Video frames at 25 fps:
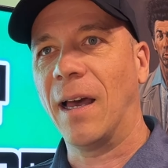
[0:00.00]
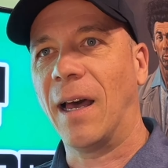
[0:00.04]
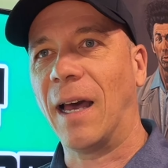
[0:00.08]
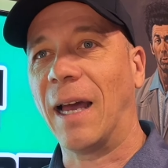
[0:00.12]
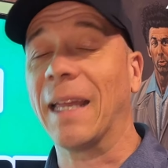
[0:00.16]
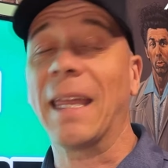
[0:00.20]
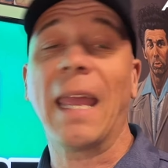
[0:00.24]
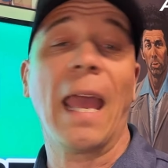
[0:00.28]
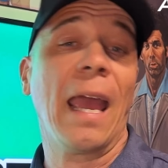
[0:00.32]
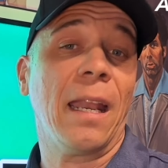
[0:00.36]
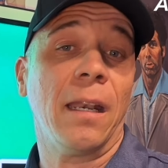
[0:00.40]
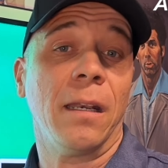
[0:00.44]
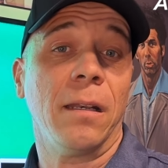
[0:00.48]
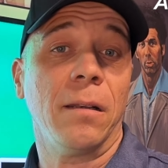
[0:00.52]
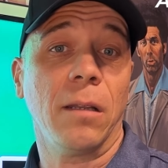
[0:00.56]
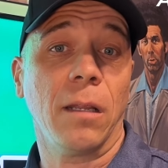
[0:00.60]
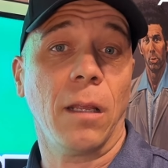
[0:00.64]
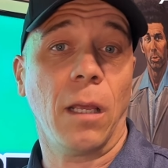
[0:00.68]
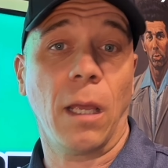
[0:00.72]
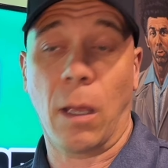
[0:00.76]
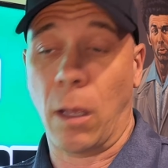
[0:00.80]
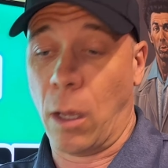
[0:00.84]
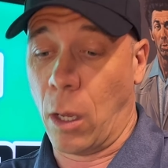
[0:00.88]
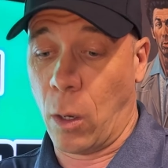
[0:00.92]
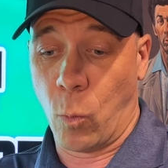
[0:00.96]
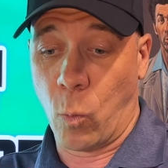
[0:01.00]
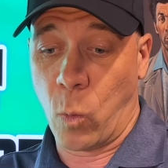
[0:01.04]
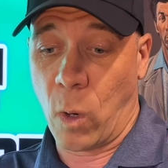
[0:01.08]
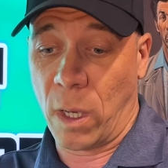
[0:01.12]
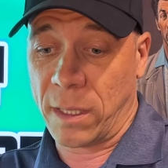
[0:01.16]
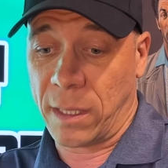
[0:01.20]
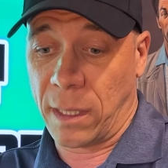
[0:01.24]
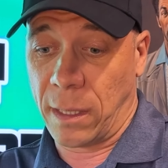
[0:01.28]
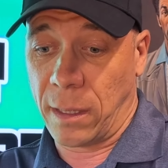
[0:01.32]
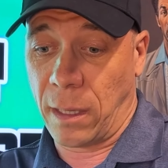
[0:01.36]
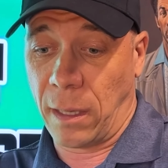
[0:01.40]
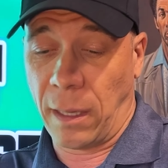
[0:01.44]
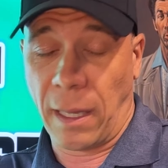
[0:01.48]
Again, it
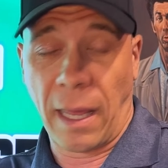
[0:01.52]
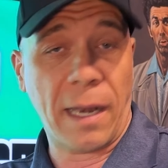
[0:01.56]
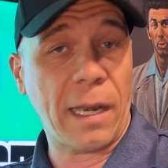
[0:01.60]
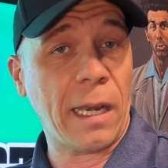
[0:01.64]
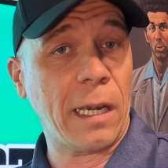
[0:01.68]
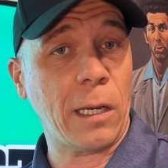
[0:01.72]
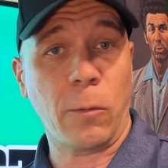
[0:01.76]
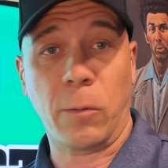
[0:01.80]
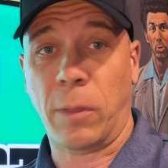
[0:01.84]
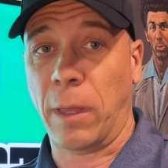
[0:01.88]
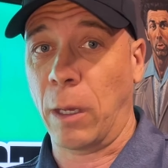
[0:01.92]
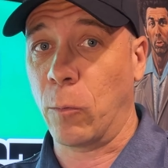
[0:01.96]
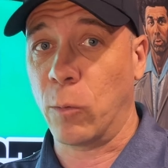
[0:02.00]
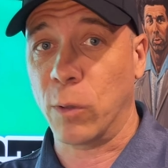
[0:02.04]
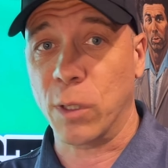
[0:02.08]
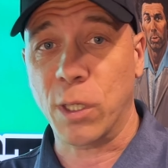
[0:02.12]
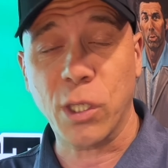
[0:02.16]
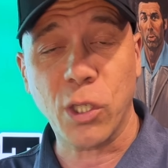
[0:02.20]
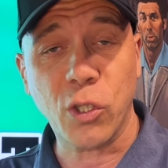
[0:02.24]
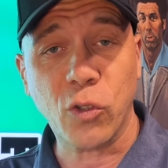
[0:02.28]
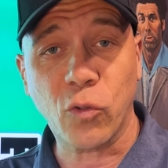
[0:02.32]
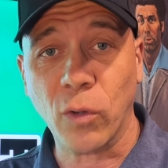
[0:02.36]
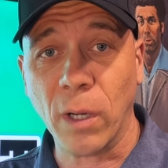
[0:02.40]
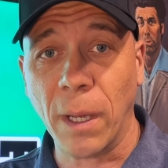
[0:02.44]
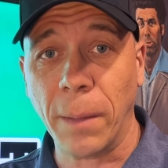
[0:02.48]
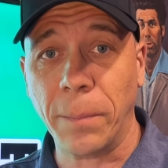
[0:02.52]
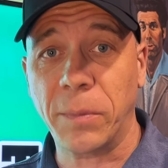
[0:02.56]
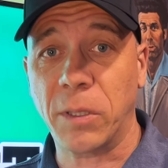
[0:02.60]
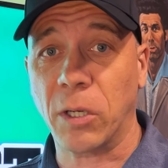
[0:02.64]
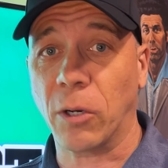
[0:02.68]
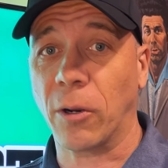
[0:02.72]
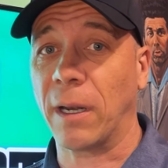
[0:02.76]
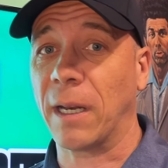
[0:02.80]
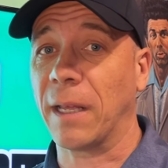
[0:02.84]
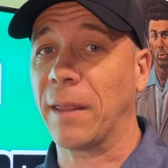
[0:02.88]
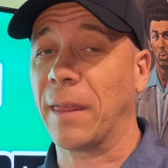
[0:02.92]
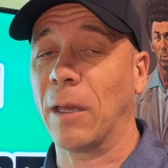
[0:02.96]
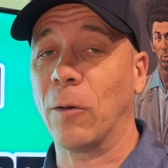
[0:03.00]
wasn't that anything was stripped
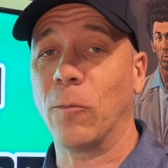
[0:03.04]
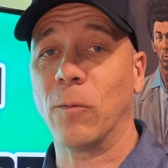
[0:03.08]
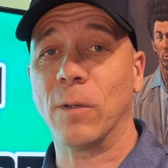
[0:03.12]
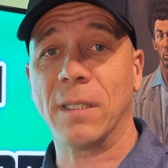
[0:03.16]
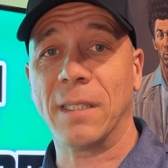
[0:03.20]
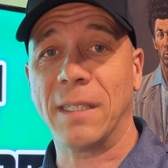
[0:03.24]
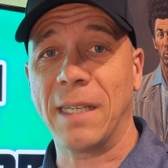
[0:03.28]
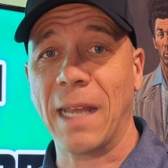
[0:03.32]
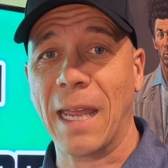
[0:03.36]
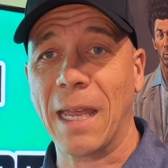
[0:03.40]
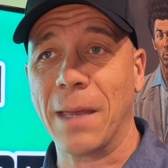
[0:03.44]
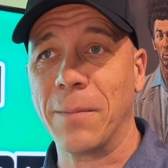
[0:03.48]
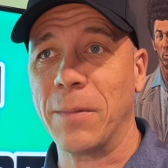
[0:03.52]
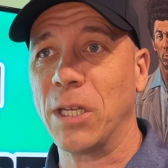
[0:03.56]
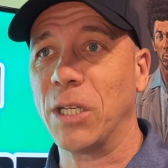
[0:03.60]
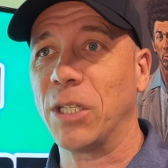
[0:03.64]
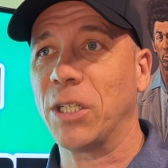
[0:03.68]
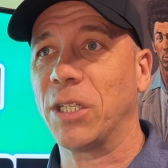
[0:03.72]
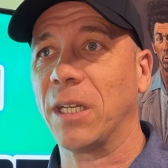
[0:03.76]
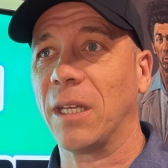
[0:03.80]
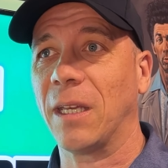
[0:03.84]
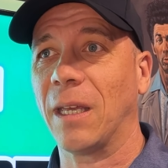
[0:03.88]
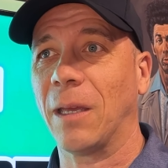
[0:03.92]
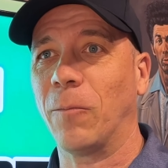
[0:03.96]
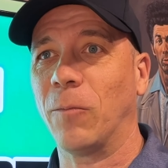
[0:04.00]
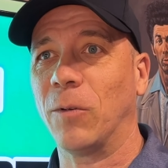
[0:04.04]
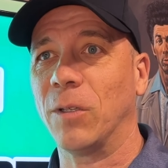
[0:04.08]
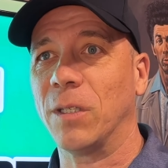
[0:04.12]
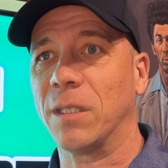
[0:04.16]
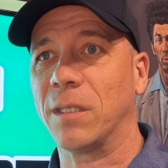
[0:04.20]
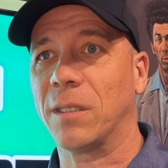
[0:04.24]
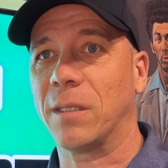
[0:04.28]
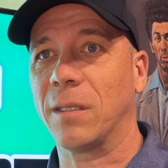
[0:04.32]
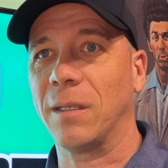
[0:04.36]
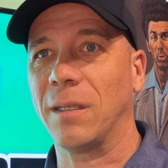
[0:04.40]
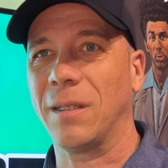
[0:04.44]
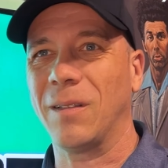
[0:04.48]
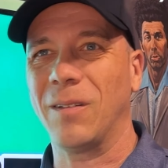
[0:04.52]
or anything was damaged. It
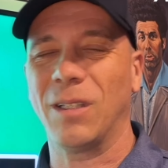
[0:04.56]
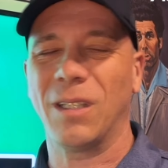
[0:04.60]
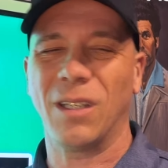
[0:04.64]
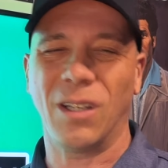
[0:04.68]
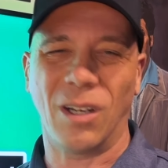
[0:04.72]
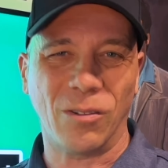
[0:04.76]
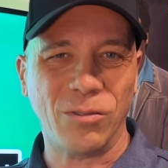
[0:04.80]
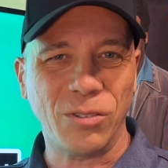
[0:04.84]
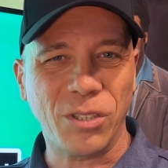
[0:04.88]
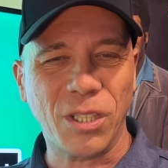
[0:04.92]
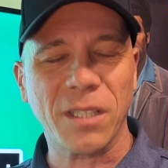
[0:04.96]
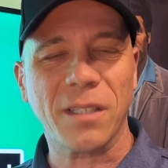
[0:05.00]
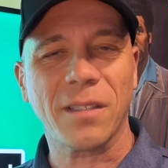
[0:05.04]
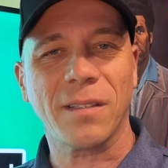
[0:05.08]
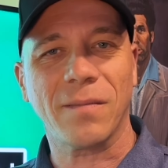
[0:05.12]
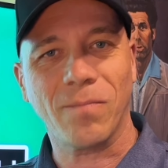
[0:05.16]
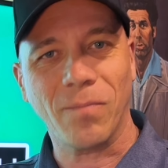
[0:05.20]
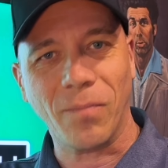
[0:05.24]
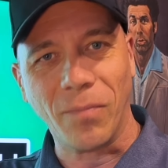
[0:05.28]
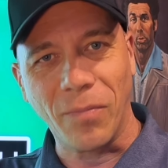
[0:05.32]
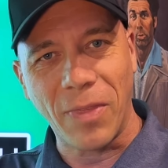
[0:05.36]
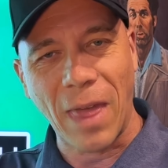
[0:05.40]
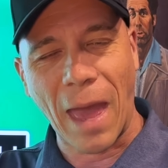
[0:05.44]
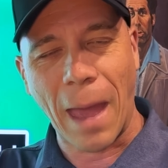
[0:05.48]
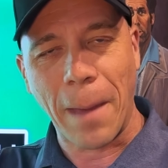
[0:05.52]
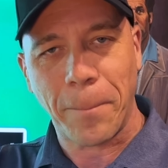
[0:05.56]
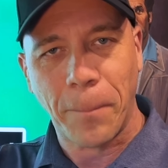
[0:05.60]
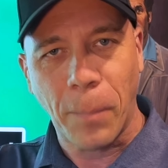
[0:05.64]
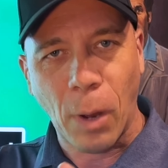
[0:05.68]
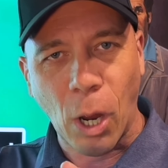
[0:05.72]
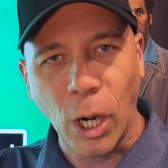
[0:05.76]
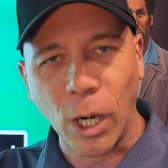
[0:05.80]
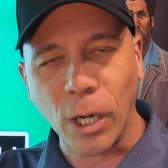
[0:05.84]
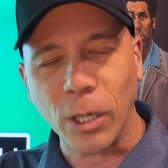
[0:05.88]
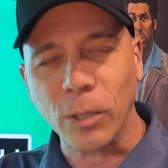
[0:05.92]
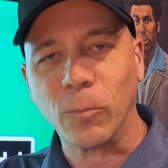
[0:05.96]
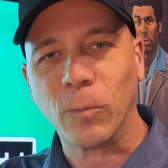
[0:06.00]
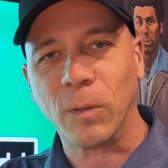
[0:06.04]
was, just that
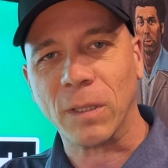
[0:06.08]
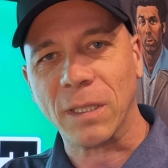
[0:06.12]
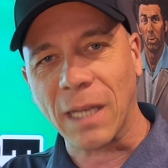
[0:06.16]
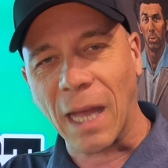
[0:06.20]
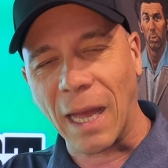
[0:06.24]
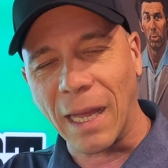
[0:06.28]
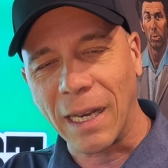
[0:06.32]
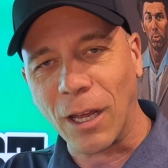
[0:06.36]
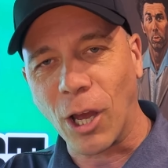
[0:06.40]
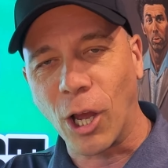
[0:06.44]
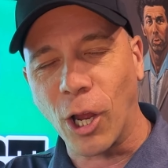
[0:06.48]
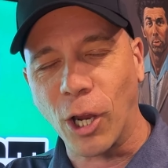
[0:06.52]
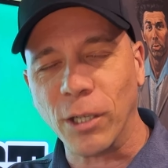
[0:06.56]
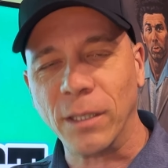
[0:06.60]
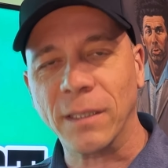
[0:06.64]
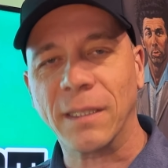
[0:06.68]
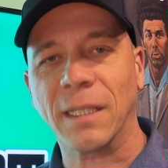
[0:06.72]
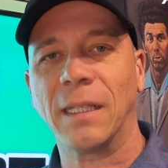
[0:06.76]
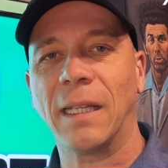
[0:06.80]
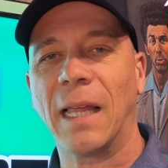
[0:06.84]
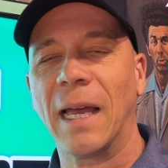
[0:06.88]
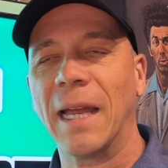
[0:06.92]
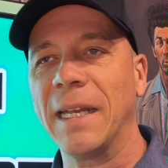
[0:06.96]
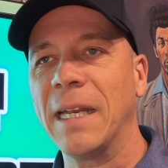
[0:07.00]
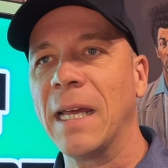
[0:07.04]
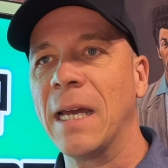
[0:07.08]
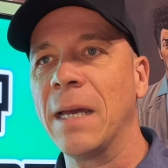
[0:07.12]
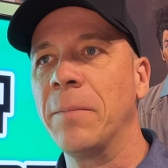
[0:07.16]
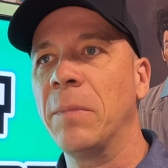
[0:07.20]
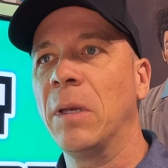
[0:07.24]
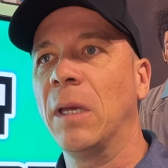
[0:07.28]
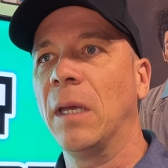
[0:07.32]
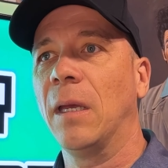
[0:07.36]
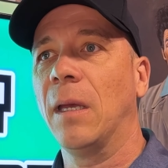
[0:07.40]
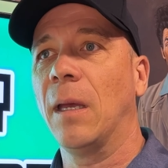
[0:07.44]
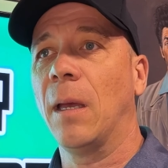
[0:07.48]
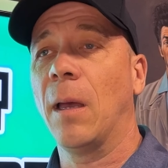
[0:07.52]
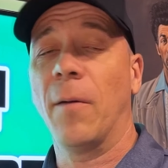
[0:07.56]
part was kind of hard to line up.
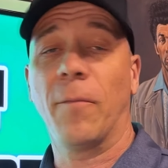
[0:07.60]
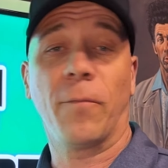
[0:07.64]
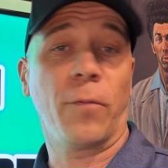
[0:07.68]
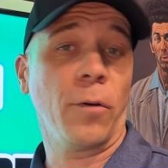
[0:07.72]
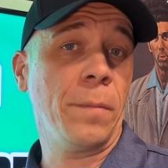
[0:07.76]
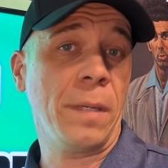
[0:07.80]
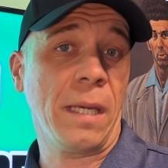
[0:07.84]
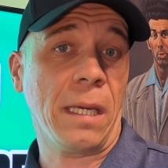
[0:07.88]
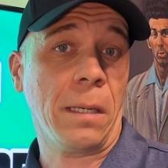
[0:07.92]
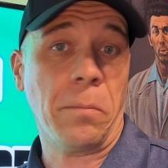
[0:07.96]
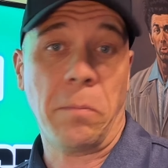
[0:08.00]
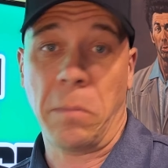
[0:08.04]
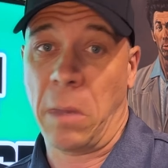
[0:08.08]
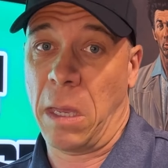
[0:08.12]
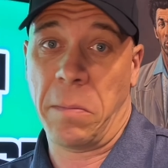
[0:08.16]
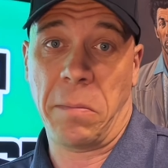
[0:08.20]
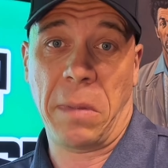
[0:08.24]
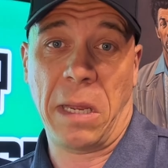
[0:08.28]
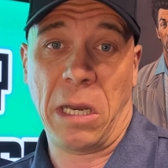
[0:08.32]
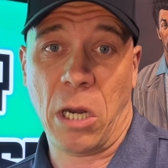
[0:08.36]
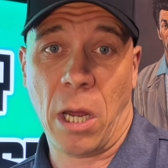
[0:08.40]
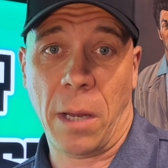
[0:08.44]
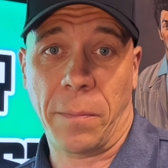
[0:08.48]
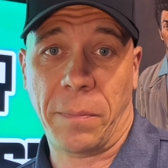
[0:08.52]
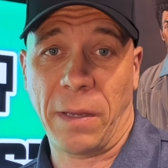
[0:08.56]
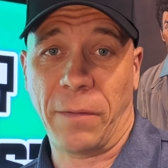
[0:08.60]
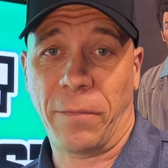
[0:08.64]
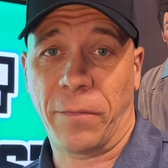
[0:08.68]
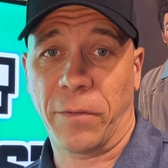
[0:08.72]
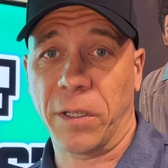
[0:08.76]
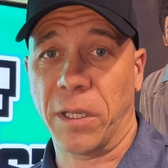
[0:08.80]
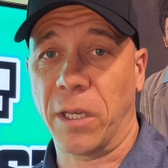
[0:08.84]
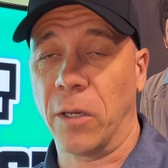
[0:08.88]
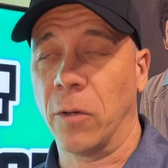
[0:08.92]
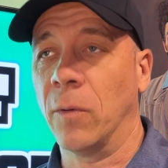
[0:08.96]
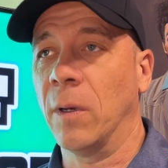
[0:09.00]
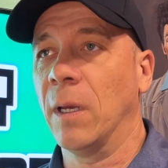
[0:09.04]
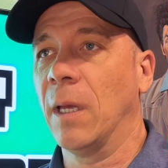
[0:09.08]
For me, it may not be for
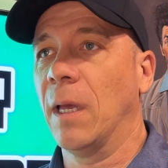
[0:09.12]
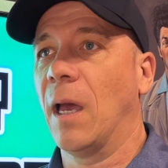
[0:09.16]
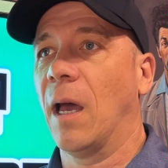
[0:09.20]
you.